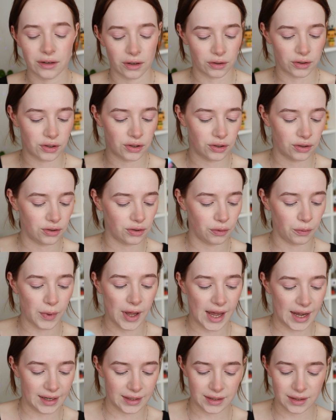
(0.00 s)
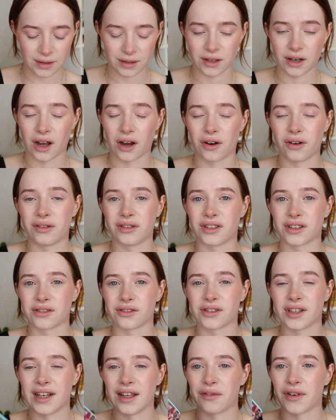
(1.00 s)
not too bad, you know, don't
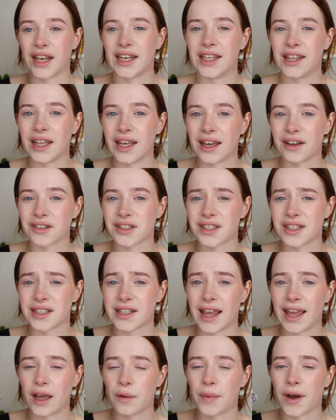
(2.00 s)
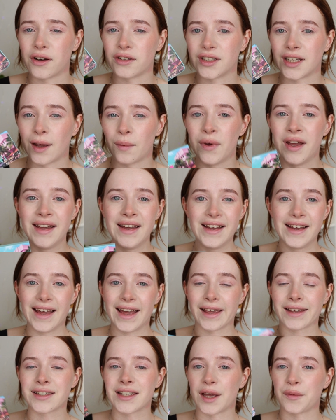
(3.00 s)
really have anything else to say about them,
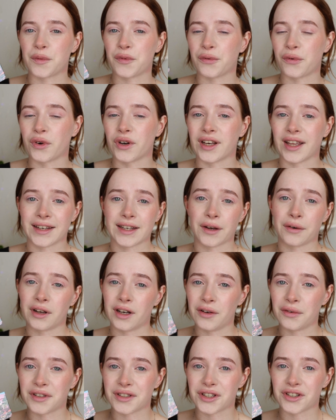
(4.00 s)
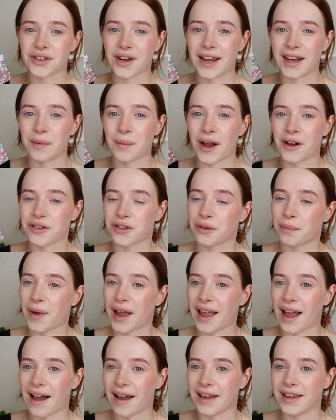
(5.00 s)
except for that I really want to try them out on
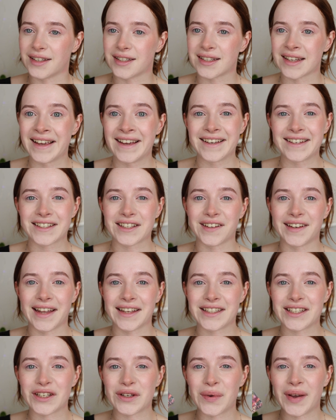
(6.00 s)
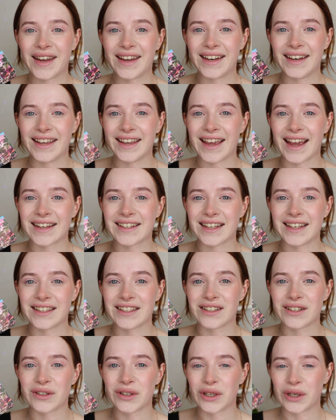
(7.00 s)
my eyes. So let's quickly get
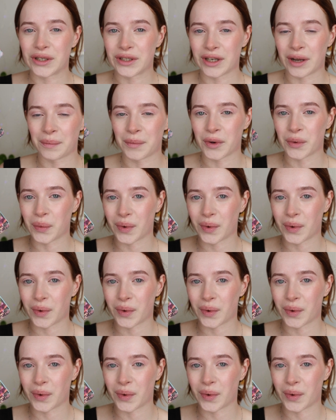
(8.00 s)
into look number